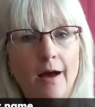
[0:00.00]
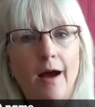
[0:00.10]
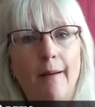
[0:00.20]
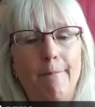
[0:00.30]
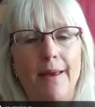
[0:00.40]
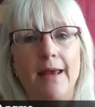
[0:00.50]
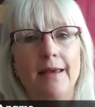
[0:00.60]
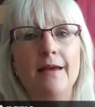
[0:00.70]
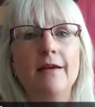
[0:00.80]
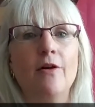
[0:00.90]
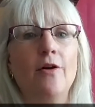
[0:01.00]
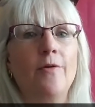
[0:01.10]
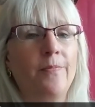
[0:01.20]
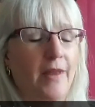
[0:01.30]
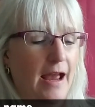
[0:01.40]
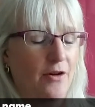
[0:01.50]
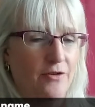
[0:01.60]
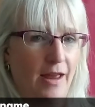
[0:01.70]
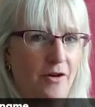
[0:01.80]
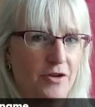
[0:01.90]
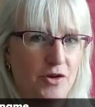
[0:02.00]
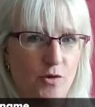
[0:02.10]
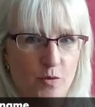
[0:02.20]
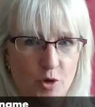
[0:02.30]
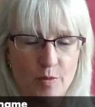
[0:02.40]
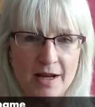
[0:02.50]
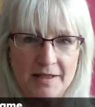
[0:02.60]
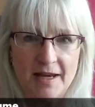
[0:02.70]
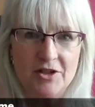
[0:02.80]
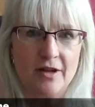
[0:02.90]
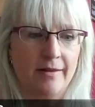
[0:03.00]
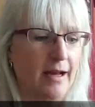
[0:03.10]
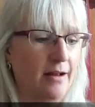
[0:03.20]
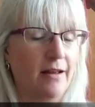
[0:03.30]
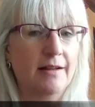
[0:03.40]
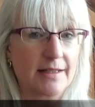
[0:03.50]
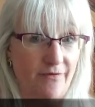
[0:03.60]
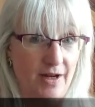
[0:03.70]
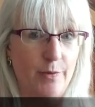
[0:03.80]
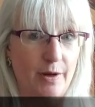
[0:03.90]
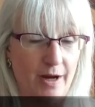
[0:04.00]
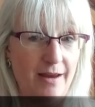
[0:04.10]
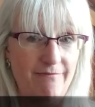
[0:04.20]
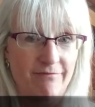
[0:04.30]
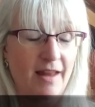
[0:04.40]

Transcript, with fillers: Apellido. How you doing with your pronunciation on that? It's a fun one, right?